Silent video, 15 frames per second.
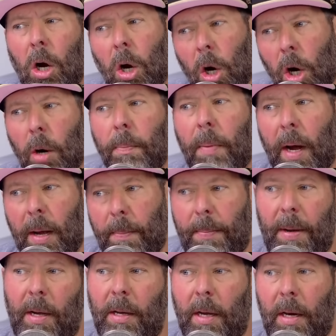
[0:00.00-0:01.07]
curb my
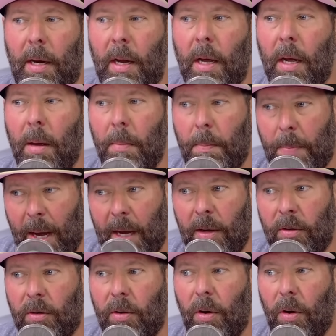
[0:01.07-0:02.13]
opinion
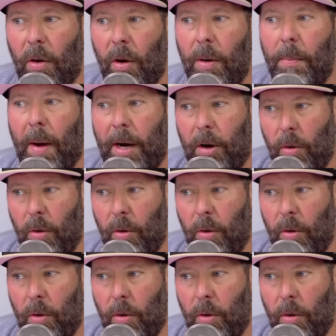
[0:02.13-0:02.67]
based on my